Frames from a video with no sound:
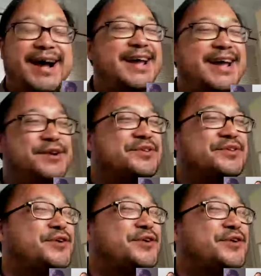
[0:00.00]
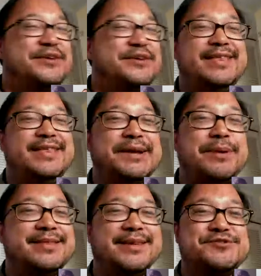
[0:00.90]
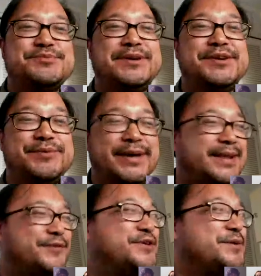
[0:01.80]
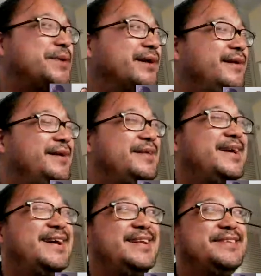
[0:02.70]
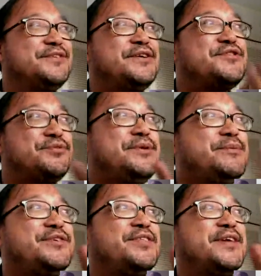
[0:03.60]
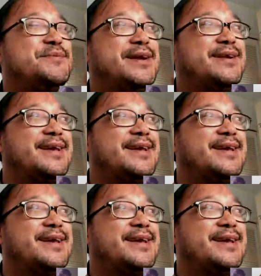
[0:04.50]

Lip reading: I notice guitar players, they think about the instrument in a way they don't think about. There's three ways you think about it.